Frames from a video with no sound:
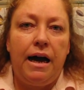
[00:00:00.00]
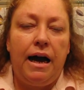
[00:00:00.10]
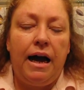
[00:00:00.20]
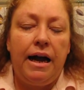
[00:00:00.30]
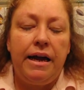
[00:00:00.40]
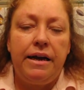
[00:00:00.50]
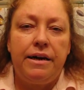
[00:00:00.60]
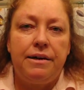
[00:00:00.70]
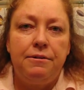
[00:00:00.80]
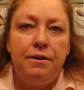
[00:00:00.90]

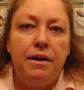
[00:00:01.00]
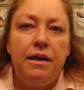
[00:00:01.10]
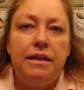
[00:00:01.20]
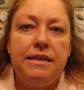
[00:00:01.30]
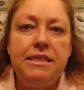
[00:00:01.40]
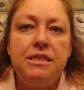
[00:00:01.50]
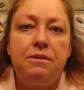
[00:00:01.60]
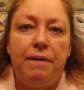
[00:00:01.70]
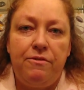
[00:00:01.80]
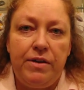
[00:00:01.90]
I listened to
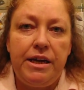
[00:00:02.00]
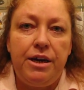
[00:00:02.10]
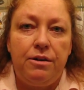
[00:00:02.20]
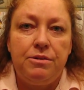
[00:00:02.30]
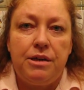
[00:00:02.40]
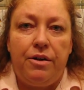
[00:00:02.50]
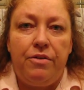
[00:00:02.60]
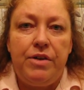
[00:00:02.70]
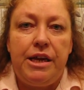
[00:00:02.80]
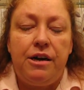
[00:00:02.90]
my videos, all
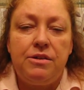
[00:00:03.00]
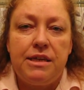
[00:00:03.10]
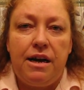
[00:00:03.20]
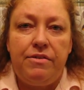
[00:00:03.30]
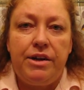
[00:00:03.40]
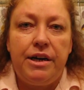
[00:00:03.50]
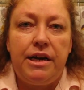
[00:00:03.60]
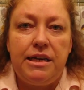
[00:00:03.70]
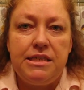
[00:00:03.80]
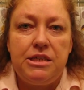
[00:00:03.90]
the videos that I've done. I
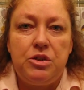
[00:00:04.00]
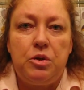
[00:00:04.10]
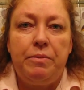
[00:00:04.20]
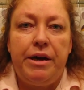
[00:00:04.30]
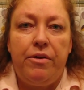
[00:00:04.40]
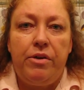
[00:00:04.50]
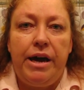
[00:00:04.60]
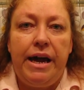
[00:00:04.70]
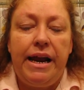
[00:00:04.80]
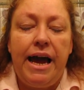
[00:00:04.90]
listened to them the other
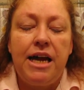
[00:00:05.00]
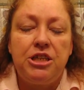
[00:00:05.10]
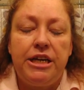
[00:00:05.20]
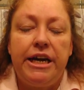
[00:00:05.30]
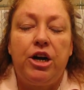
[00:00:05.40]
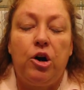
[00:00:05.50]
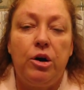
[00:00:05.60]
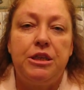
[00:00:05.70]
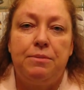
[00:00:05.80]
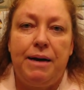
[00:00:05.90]
day and actually
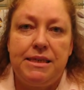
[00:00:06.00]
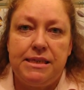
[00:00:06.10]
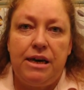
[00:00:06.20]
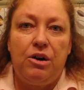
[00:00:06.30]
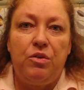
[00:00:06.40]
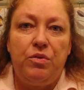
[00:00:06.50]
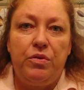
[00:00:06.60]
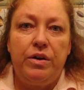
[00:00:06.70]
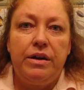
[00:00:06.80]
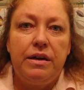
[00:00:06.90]
encouraged
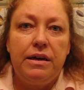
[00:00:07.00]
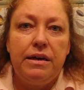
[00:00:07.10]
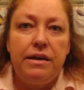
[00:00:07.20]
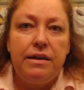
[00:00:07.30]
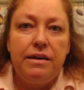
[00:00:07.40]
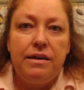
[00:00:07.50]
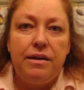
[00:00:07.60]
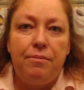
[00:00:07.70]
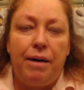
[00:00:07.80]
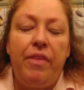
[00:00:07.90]
myself
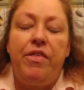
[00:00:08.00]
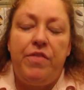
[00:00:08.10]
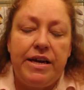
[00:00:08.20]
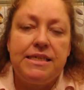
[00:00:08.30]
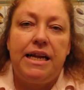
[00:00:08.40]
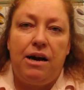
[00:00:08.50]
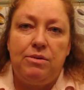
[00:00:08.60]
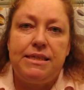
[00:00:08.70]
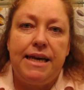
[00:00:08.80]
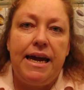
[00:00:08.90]
by the things that I
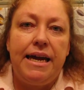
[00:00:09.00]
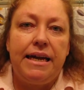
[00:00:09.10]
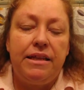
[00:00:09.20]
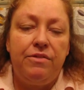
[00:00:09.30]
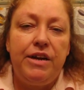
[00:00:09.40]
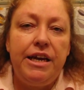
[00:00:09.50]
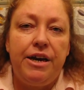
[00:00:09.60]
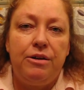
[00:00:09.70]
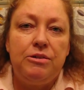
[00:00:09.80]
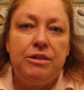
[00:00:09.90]
was saying in the
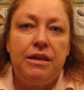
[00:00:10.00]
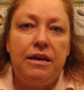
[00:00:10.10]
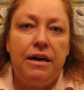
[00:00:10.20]
videos